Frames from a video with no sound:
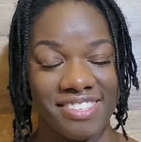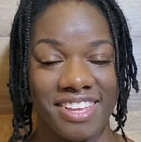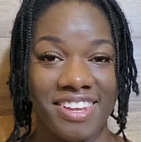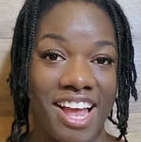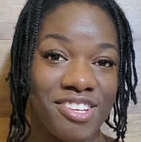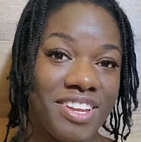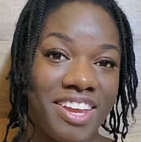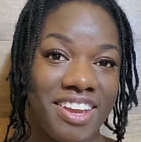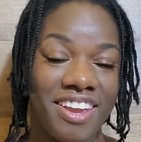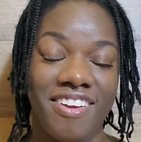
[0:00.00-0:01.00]
in natural
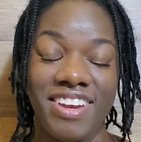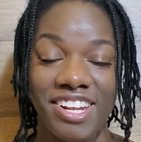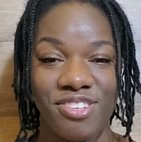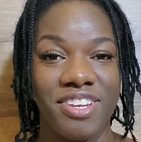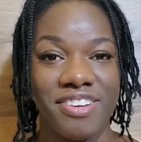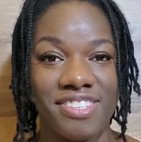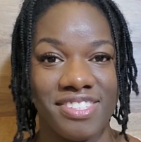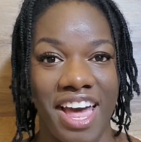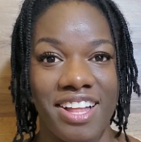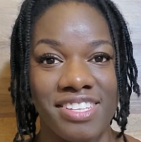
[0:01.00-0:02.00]
hair care, natural
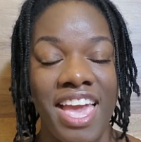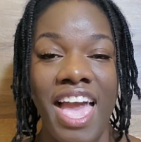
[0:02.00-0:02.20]
hairstyles,